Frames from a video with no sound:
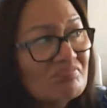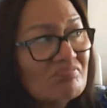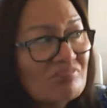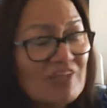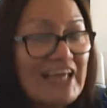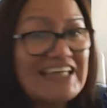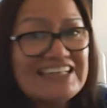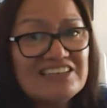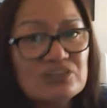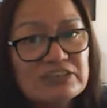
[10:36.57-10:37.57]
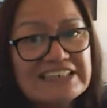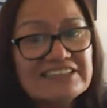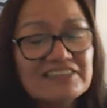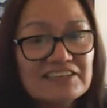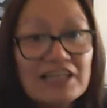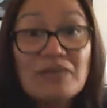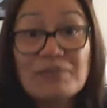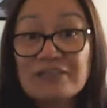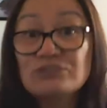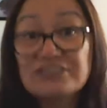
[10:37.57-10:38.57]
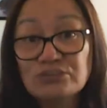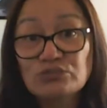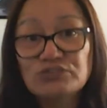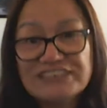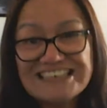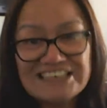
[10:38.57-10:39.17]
18 degrees, but it was still freezing.